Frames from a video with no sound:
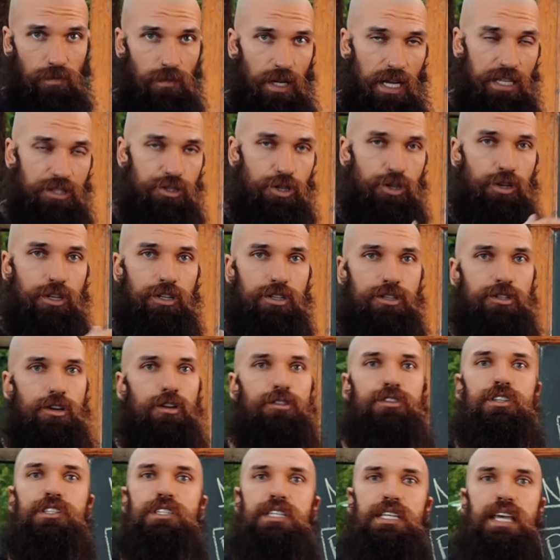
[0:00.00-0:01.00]
And so you can
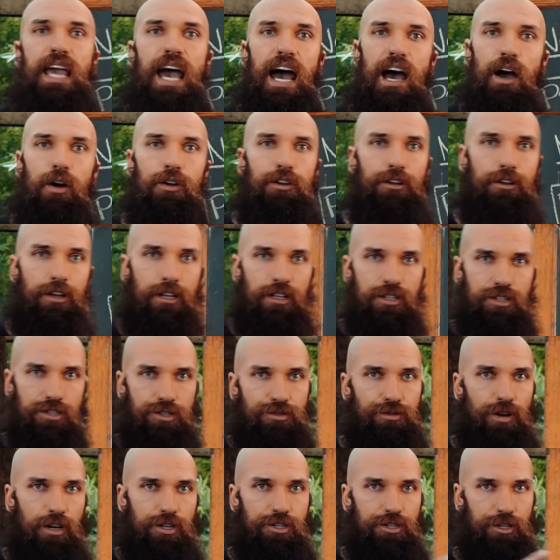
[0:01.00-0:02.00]
start to see how you're going to
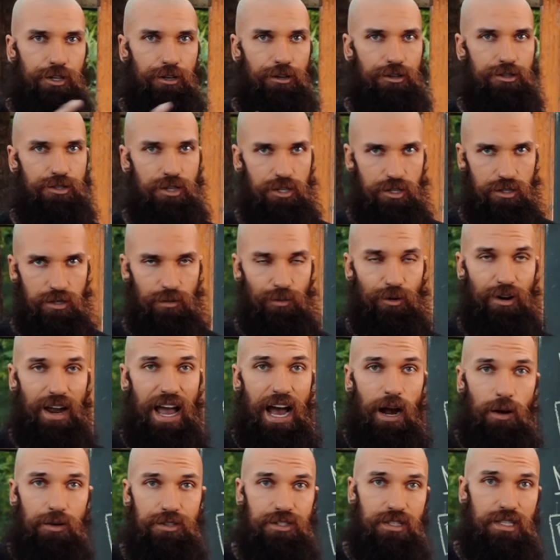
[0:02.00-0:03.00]
structure your system or
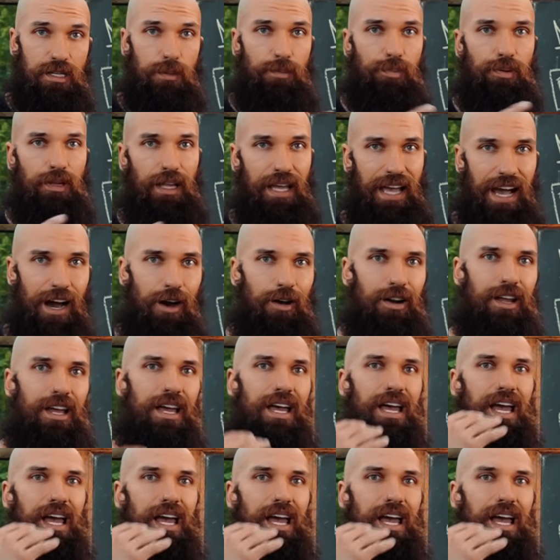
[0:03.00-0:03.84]
how it's going to play out